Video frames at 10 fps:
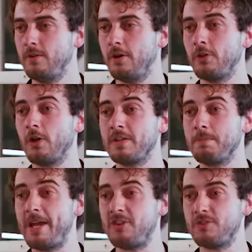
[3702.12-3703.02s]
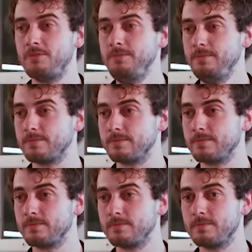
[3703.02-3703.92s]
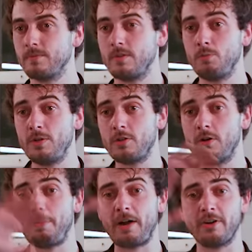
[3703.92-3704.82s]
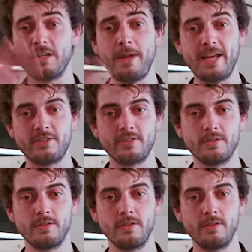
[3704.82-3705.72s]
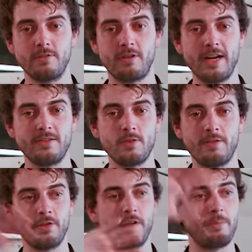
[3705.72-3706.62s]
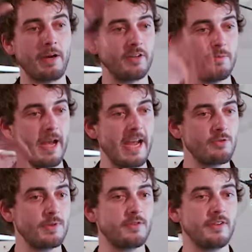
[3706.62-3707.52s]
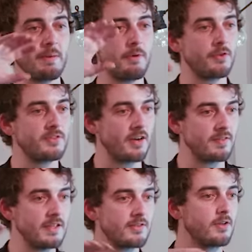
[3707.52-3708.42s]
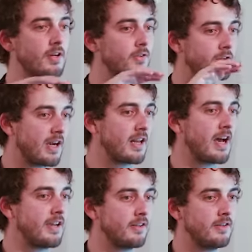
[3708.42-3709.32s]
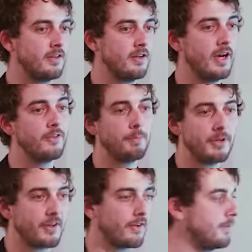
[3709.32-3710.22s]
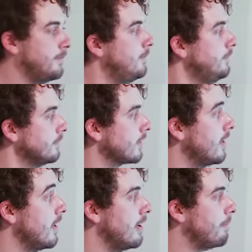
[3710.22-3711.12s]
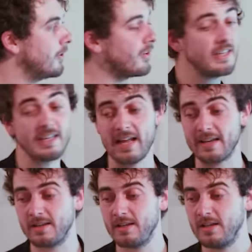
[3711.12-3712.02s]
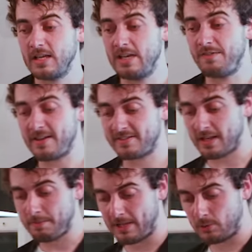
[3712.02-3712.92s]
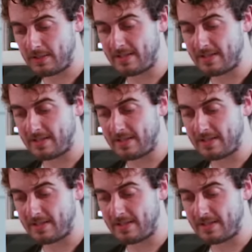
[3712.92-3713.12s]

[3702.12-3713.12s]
on a landing page? With a background image, right? You have a background image with the name of the service, the tagline, and the button. But the thing is, like, if I start by doing